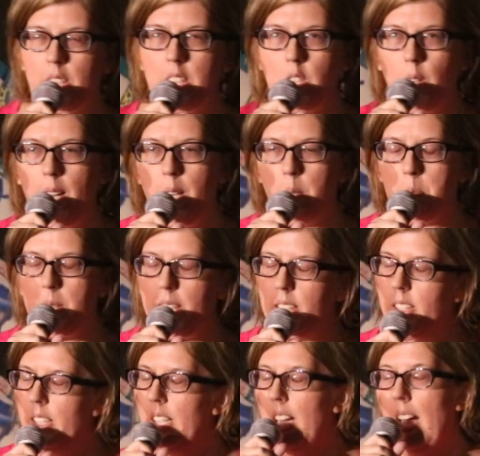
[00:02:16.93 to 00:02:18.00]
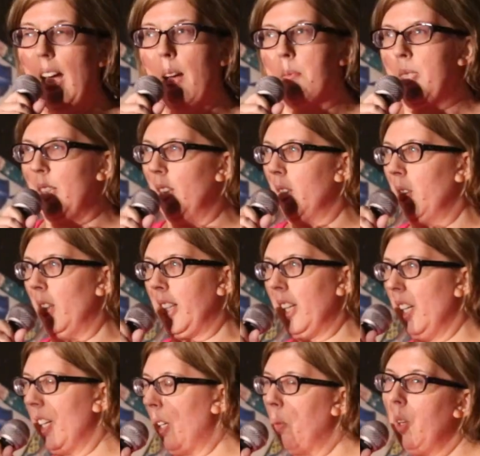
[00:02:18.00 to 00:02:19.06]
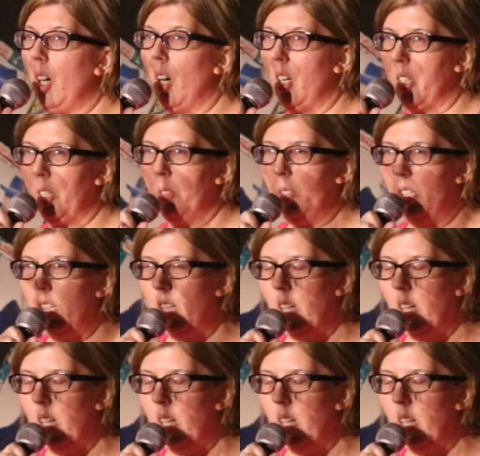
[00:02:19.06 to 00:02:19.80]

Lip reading: can you help me? Absolutely, honey, where are you?